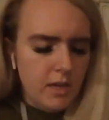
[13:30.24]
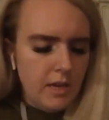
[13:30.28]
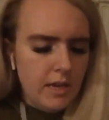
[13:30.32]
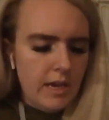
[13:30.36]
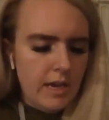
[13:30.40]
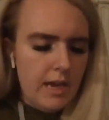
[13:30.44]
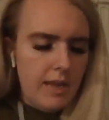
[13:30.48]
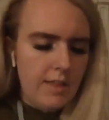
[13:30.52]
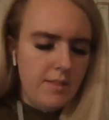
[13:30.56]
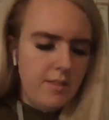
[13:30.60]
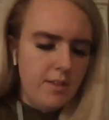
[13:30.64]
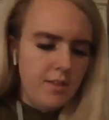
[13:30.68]

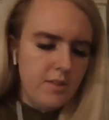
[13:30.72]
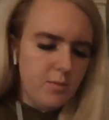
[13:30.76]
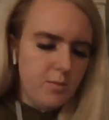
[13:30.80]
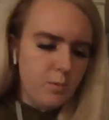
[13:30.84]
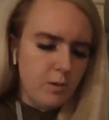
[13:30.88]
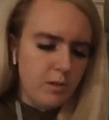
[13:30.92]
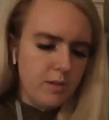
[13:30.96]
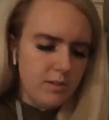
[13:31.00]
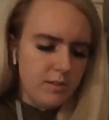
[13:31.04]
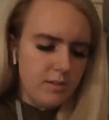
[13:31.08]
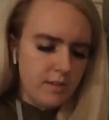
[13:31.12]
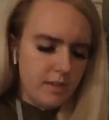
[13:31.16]
And this
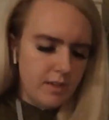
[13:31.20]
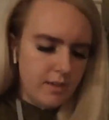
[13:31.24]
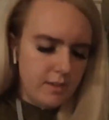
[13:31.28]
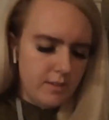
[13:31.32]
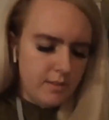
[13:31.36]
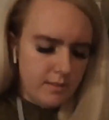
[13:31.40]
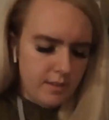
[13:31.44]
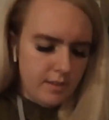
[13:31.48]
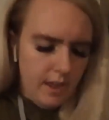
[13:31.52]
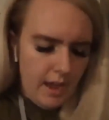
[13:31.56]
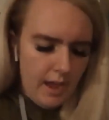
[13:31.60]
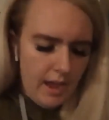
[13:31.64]
one's gonna
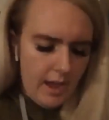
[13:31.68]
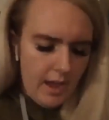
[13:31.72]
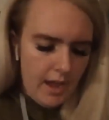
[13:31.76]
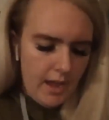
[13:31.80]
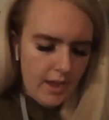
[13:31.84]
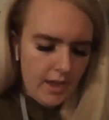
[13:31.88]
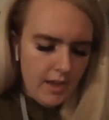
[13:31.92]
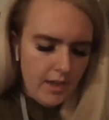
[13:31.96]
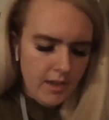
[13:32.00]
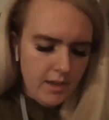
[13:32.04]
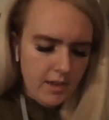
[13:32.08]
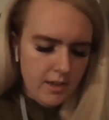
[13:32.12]

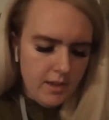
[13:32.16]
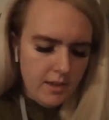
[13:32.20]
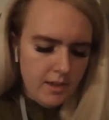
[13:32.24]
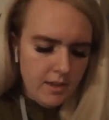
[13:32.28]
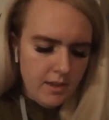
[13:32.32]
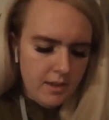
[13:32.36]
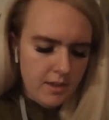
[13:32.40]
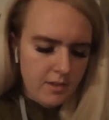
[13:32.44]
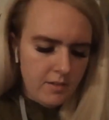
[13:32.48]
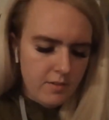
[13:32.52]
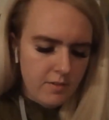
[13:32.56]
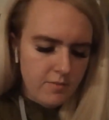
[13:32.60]
say,
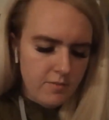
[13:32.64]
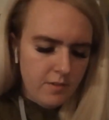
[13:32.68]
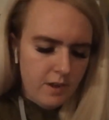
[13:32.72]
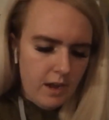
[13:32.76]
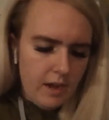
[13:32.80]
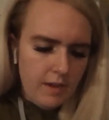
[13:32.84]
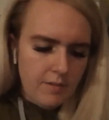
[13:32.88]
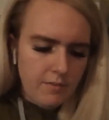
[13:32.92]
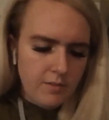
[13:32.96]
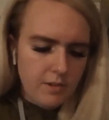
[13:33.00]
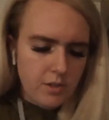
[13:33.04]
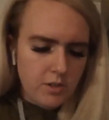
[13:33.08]

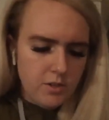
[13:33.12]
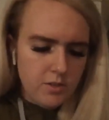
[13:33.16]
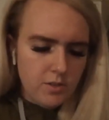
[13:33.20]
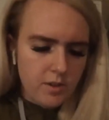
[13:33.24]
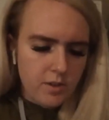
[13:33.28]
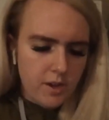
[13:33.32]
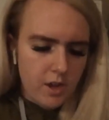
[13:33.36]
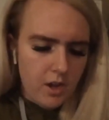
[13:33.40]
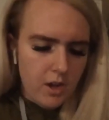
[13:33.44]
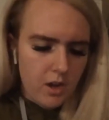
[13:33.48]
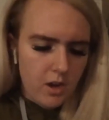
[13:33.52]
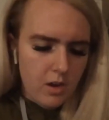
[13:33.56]
5 years
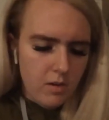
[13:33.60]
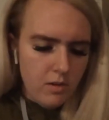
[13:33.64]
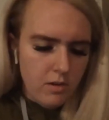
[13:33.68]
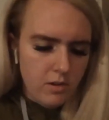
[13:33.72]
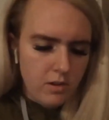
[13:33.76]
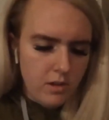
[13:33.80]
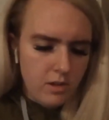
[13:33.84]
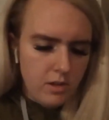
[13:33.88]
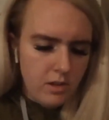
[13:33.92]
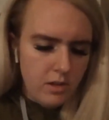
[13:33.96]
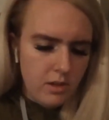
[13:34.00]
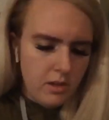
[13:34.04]
ago,
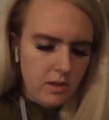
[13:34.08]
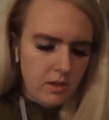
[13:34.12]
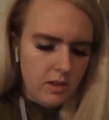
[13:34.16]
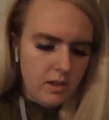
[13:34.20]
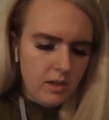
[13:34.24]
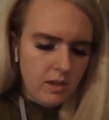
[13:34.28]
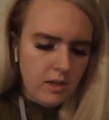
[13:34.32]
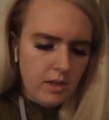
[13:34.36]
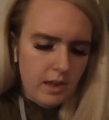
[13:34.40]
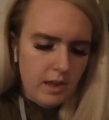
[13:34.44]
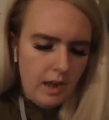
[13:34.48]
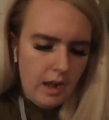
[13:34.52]

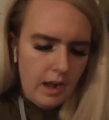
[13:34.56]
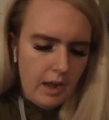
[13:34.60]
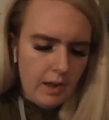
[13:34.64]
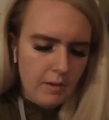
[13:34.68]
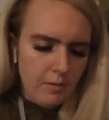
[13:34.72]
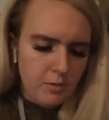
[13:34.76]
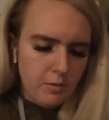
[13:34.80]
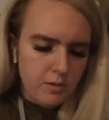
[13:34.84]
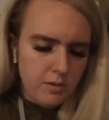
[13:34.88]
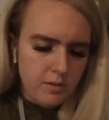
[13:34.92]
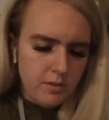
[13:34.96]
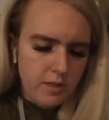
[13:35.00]
I
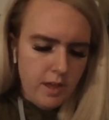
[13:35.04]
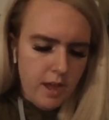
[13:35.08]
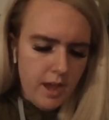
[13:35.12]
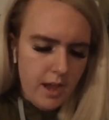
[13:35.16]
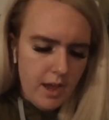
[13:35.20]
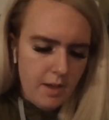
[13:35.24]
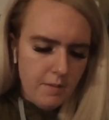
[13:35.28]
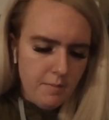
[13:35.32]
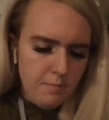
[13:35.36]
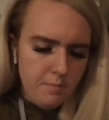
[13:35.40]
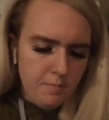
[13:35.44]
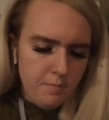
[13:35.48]
was
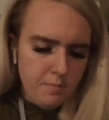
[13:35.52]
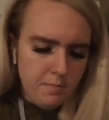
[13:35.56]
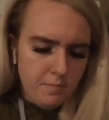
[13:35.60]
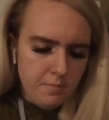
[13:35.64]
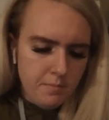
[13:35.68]
them.